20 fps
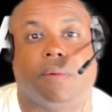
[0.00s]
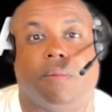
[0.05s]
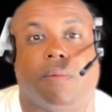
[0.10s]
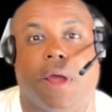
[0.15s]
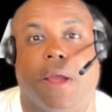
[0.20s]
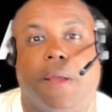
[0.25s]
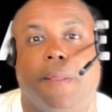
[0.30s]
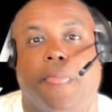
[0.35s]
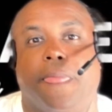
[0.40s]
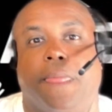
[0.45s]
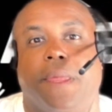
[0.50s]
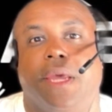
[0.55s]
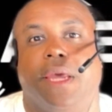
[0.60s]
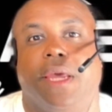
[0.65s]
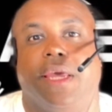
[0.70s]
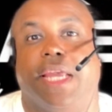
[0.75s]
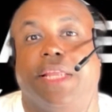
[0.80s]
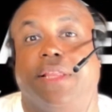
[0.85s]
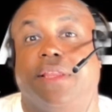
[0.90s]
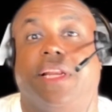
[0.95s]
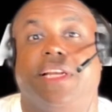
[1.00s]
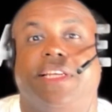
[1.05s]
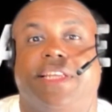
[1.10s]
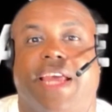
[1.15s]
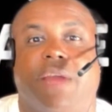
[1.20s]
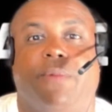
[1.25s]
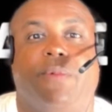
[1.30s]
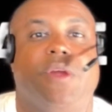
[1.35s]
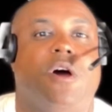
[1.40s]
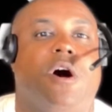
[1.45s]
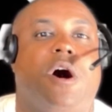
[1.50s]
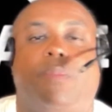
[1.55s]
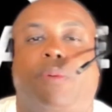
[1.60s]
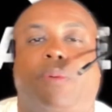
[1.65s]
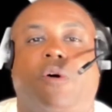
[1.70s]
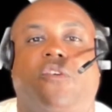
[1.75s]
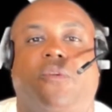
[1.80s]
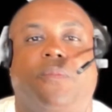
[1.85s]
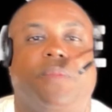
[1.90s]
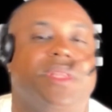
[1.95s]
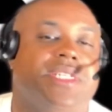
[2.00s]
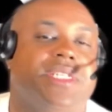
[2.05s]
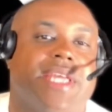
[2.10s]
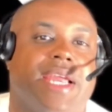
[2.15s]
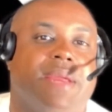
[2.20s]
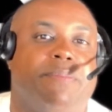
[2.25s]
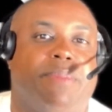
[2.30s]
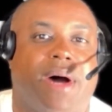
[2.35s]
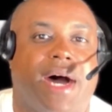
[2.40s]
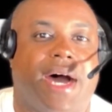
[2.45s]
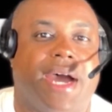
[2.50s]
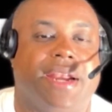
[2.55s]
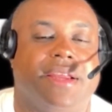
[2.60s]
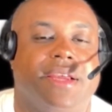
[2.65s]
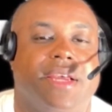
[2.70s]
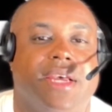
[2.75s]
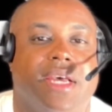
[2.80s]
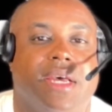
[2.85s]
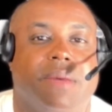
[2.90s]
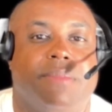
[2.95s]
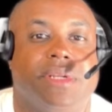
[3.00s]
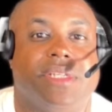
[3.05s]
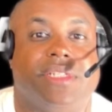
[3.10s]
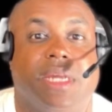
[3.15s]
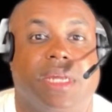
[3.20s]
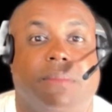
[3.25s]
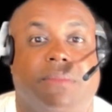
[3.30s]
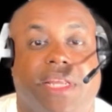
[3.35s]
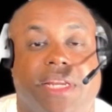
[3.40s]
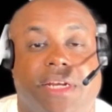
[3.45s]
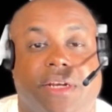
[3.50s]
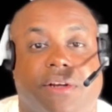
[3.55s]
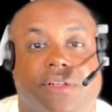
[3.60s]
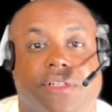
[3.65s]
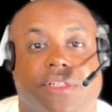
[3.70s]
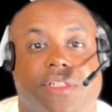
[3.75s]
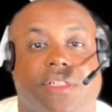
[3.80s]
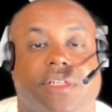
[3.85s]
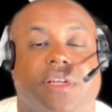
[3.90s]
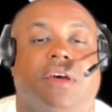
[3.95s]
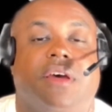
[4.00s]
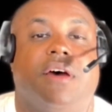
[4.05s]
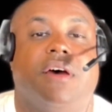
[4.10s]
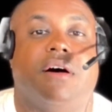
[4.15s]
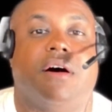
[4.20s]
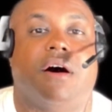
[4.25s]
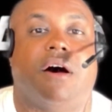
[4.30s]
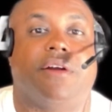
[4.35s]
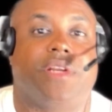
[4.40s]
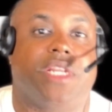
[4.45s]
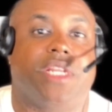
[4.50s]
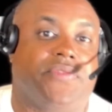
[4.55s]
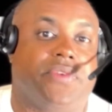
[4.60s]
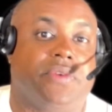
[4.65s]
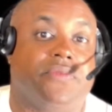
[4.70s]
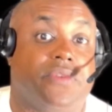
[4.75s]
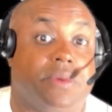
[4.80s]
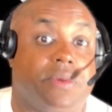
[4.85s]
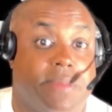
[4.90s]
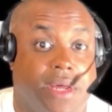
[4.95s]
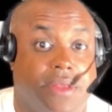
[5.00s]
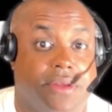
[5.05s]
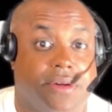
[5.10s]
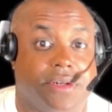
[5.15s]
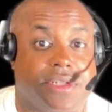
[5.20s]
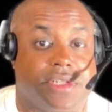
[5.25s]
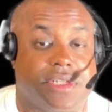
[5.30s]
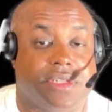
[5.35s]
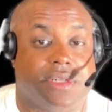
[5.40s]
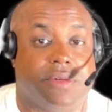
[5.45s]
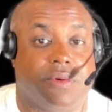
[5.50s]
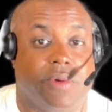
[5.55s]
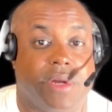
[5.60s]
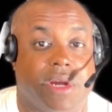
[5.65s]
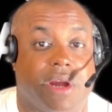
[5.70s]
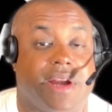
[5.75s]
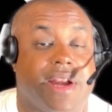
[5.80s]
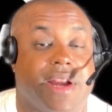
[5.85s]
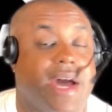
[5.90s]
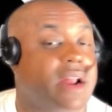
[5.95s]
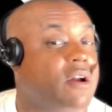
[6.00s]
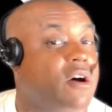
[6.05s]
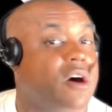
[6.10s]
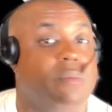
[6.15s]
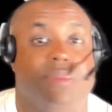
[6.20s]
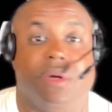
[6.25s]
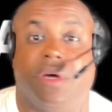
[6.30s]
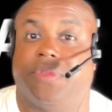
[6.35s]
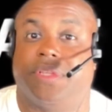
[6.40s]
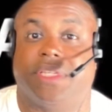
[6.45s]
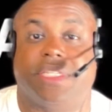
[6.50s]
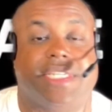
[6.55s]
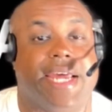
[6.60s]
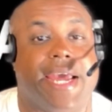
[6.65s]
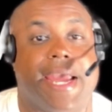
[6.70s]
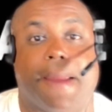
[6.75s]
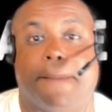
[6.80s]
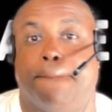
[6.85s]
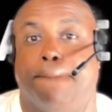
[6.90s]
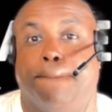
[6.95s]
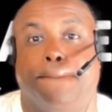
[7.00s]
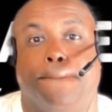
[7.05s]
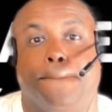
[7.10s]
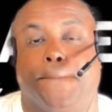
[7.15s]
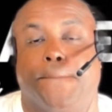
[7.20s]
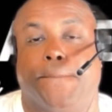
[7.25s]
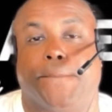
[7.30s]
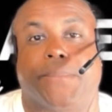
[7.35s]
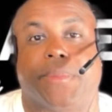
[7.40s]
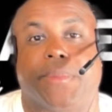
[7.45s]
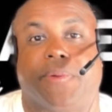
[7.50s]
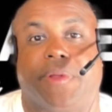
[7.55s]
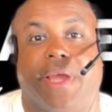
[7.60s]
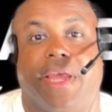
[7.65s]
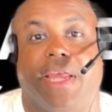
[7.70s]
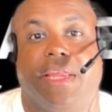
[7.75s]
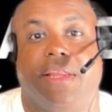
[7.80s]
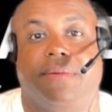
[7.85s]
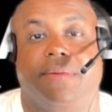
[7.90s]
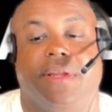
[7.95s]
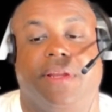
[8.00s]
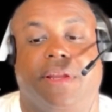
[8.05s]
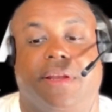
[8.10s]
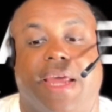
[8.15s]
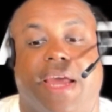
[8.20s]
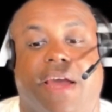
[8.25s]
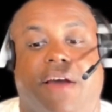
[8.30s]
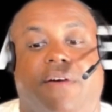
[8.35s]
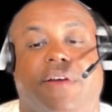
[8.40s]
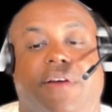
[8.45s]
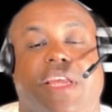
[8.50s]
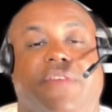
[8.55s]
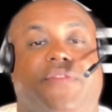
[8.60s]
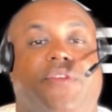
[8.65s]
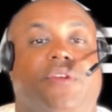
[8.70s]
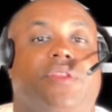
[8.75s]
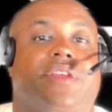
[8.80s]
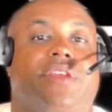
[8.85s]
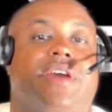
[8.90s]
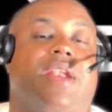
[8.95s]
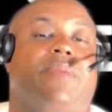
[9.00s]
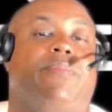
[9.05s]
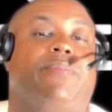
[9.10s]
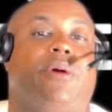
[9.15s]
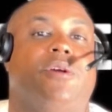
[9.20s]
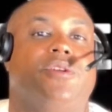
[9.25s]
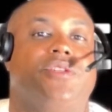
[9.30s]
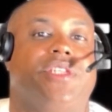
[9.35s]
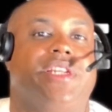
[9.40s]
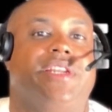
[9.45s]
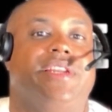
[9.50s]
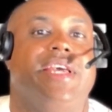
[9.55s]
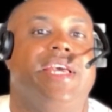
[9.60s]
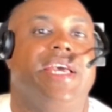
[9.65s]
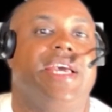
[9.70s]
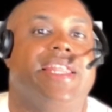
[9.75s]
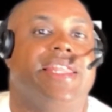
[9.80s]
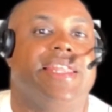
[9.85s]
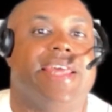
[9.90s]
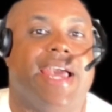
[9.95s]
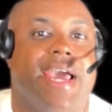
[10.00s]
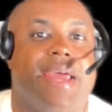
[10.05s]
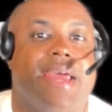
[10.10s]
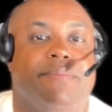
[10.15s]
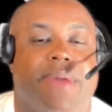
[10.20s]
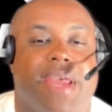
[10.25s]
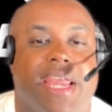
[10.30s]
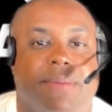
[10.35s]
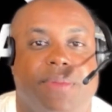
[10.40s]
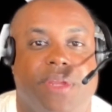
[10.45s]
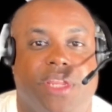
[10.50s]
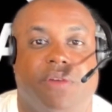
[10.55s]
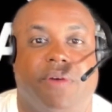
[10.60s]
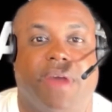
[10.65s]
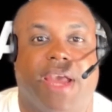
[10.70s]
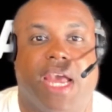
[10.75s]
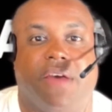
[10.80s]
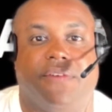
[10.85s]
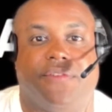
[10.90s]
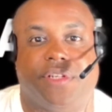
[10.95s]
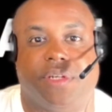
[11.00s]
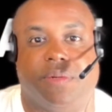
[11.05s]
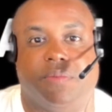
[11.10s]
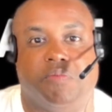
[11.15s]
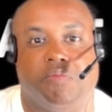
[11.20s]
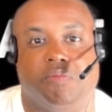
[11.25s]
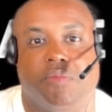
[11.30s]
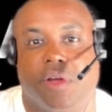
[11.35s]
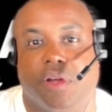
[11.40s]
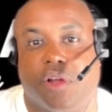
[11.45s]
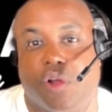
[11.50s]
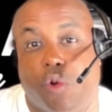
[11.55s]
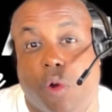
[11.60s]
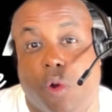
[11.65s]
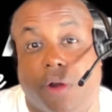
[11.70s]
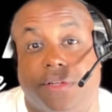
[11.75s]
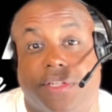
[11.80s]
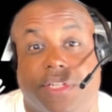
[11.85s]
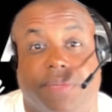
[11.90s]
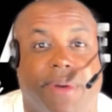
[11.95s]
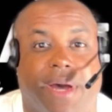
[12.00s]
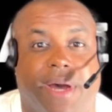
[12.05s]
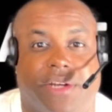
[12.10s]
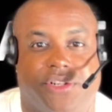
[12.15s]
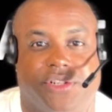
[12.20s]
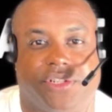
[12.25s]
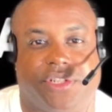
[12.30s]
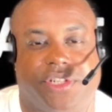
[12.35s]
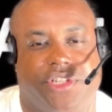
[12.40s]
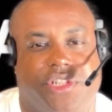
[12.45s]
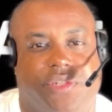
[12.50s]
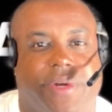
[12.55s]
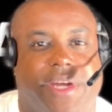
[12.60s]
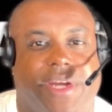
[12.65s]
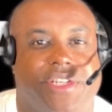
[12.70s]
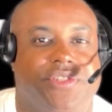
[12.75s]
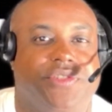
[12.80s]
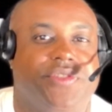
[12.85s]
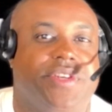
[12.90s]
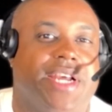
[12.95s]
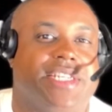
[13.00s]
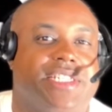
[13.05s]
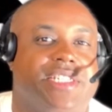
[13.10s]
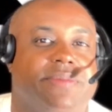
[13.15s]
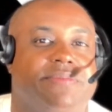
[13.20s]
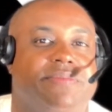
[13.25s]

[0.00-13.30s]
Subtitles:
right? End of the day, we all pull from the same pot, but some lenders are different from others. We are not all built the same. Okay. Now, if you're the kind of person that maybe you have some quirks about your situation, you got